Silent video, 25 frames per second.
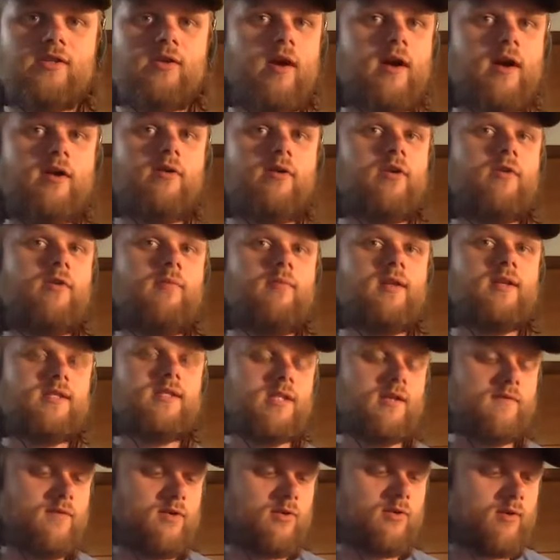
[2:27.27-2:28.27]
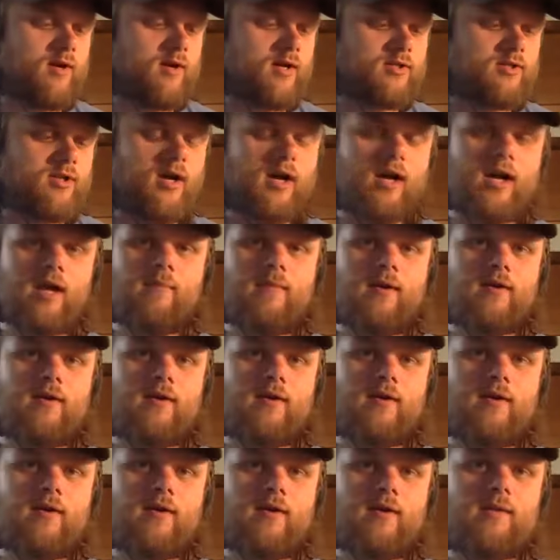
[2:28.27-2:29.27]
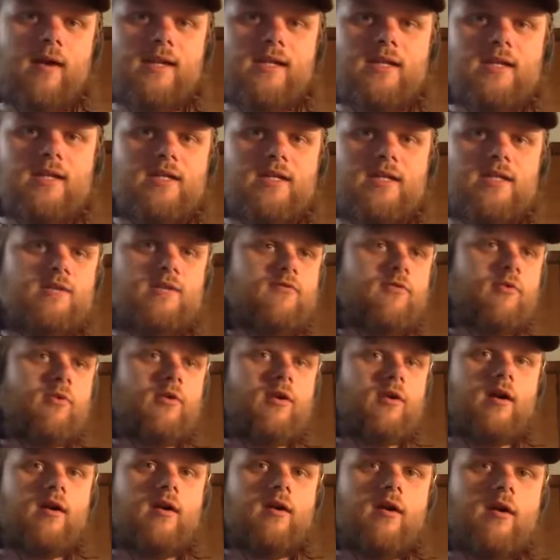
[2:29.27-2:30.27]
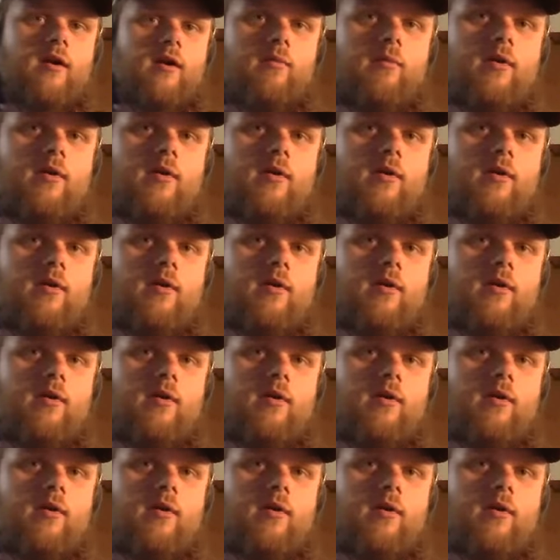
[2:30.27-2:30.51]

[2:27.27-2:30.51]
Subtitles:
So I don't know, Melissa, if you want to talk about some ideas for